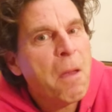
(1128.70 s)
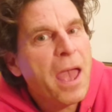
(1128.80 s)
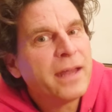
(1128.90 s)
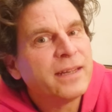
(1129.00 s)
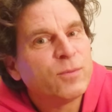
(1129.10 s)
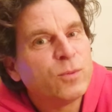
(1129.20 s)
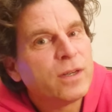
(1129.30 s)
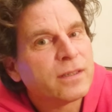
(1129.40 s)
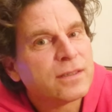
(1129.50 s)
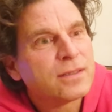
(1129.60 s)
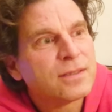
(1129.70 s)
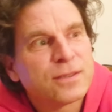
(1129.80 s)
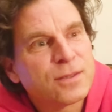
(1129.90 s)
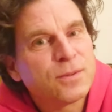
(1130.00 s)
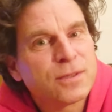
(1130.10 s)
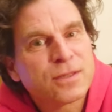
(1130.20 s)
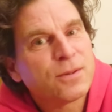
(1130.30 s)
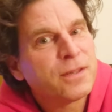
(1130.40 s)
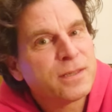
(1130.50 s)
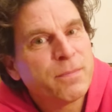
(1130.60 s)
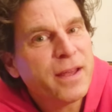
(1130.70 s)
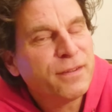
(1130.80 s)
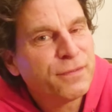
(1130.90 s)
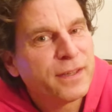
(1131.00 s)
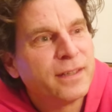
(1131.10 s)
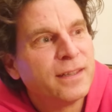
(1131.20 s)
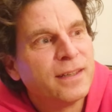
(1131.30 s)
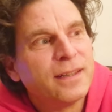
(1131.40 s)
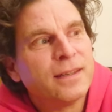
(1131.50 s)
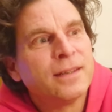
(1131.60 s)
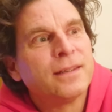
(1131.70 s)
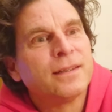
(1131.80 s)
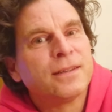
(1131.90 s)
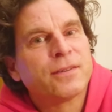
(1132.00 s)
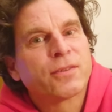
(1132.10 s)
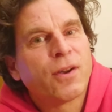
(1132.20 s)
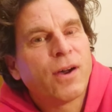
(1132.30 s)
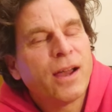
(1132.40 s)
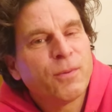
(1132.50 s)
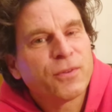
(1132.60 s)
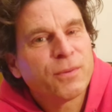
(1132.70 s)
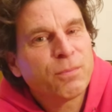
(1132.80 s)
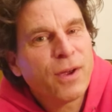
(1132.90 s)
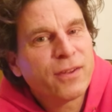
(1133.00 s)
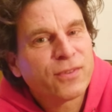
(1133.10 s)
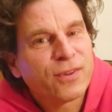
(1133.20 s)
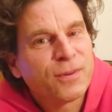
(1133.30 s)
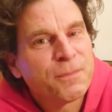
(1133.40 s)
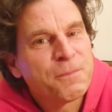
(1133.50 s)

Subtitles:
and it works to the story's benefit. So I was impressed.